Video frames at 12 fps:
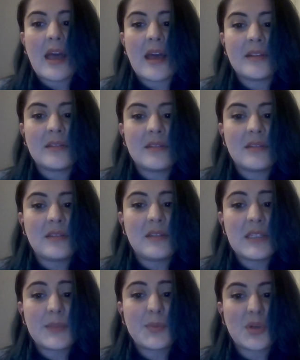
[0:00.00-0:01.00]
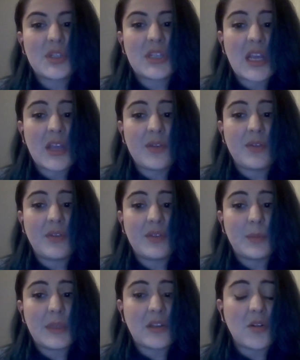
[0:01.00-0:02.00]
And this project we
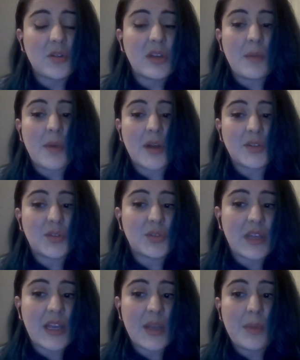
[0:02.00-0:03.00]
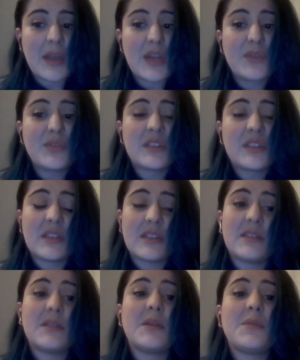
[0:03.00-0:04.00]
will be talking about today
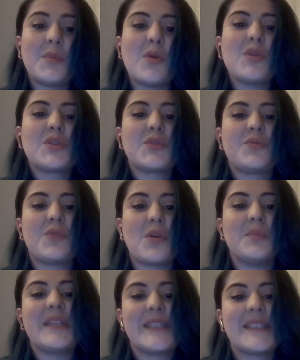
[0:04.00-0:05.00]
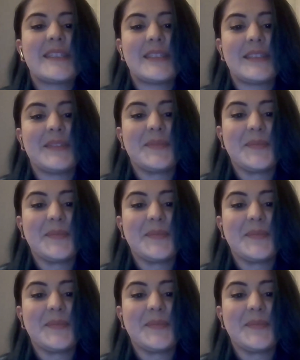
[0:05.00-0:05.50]
benefited the most from this.